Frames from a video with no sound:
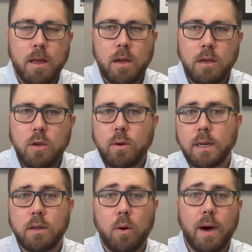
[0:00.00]
You
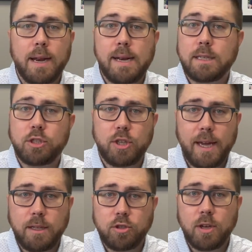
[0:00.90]
could go on an
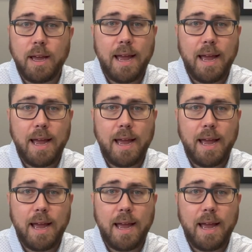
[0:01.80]
exchange,